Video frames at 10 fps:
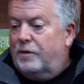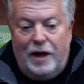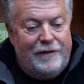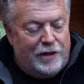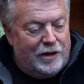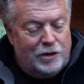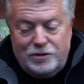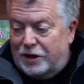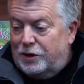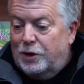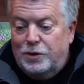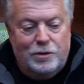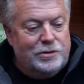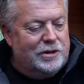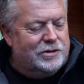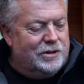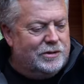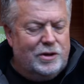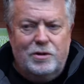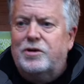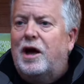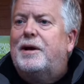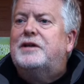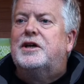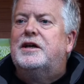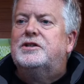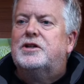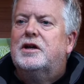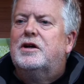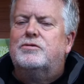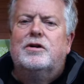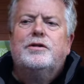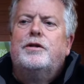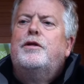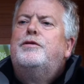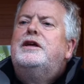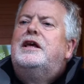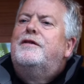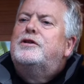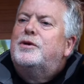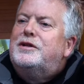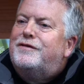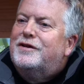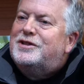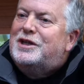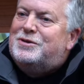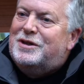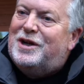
if they're using Google to, to, to look up essays, rather than thinking of a 21st century